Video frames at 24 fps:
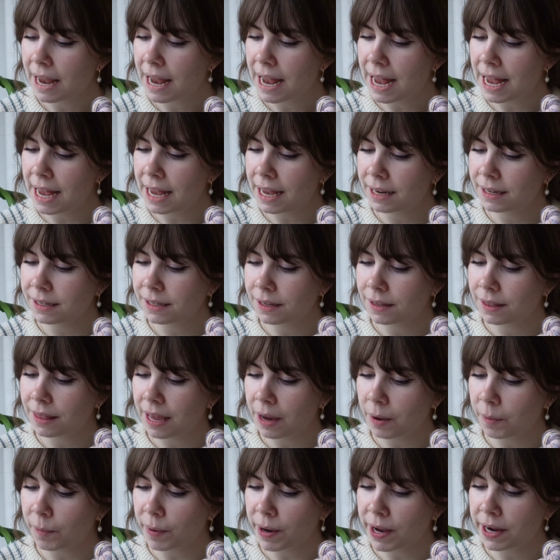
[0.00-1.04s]
and
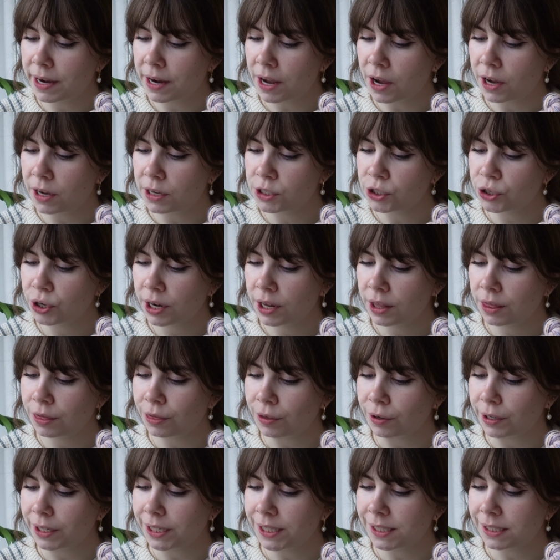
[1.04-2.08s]
they run
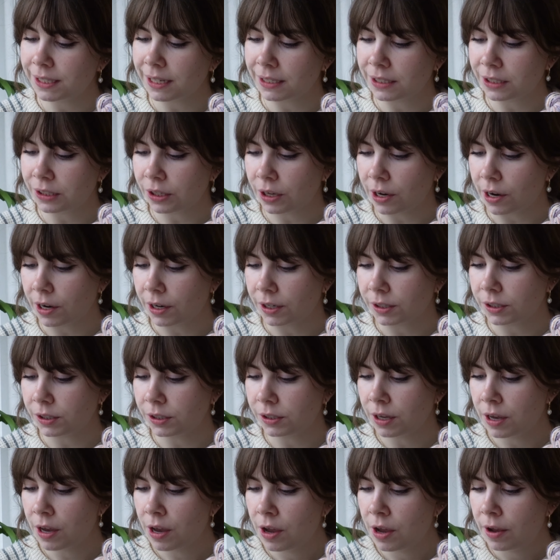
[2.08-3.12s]
136 yards.